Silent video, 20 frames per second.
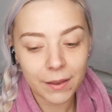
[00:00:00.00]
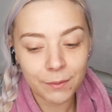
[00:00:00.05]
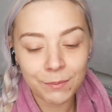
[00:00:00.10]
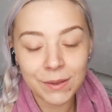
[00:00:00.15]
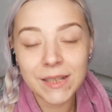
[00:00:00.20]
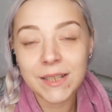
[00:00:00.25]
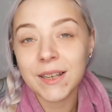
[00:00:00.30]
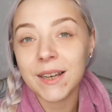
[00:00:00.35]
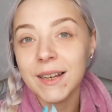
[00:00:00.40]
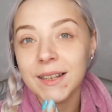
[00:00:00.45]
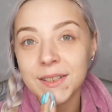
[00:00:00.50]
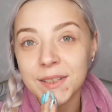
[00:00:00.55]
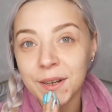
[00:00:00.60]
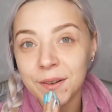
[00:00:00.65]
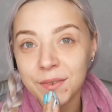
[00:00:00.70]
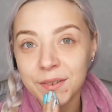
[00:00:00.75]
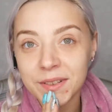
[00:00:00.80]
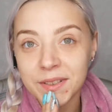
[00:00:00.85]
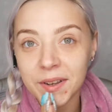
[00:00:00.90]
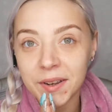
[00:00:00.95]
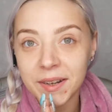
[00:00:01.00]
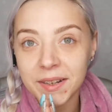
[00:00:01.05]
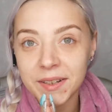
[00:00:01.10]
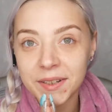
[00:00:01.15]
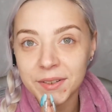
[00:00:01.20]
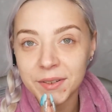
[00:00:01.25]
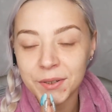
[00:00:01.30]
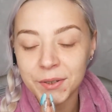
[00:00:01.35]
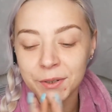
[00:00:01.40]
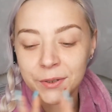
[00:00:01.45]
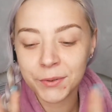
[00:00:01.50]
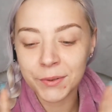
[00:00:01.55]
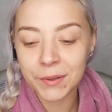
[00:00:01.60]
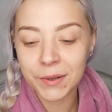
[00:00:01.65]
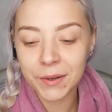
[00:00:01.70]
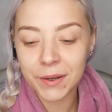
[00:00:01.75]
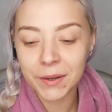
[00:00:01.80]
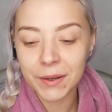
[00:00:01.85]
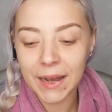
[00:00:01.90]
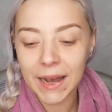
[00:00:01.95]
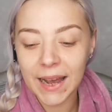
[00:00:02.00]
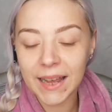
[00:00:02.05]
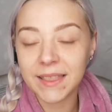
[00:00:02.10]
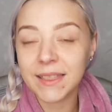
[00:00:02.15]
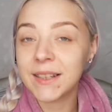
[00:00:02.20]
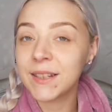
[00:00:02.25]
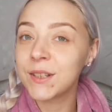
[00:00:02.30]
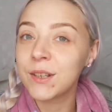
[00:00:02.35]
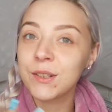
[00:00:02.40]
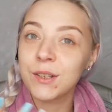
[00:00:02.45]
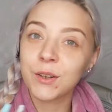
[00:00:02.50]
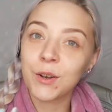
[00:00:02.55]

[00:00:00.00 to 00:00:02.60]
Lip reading: Missa herself decided to add this as